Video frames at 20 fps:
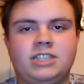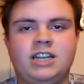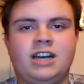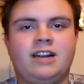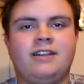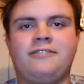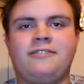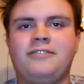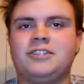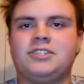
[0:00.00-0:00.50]
He
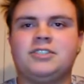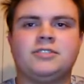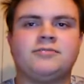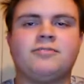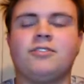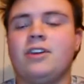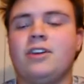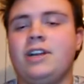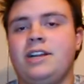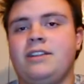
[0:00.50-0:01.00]
kind of fishes
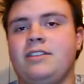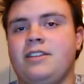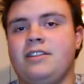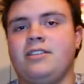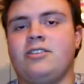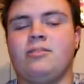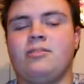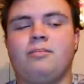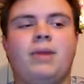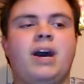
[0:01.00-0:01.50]
for
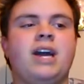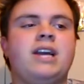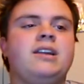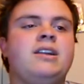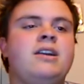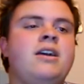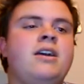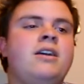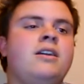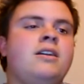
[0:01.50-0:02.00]
anything that'll bite.